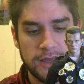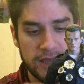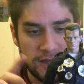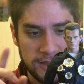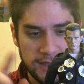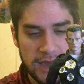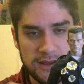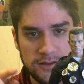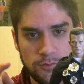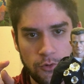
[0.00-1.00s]
and
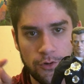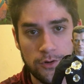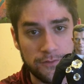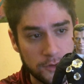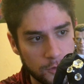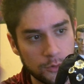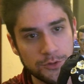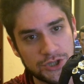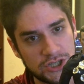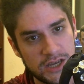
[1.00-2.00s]
getting more of the
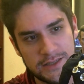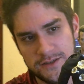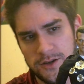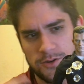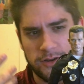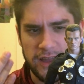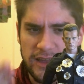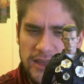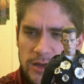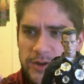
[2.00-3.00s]
cool shit. So I got
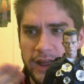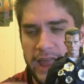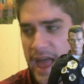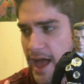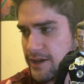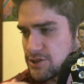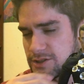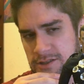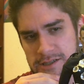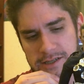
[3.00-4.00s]
him, I got
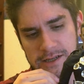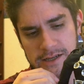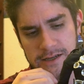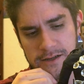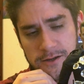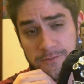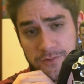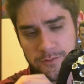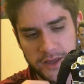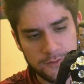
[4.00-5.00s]
Ash
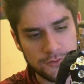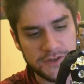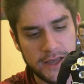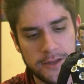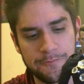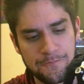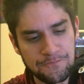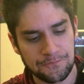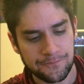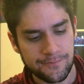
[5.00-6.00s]
from Evil Dead,
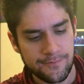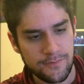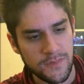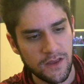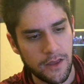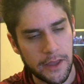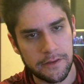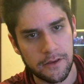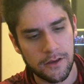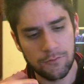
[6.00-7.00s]

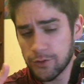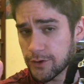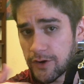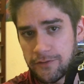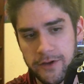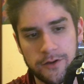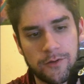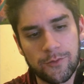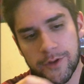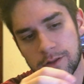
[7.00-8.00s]
and really great figure. I
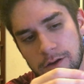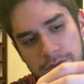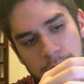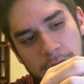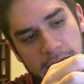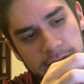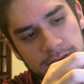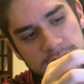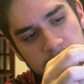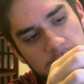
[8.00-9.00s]
really love the
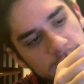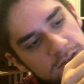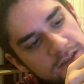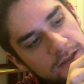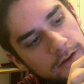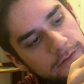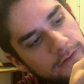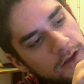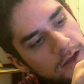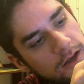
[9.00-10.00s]
magnets on him and stuff,
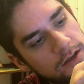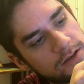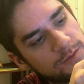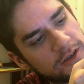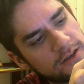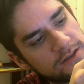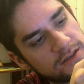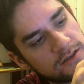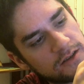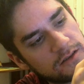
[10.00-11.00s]
just because
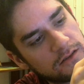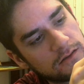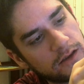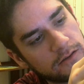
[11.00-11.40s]
you can,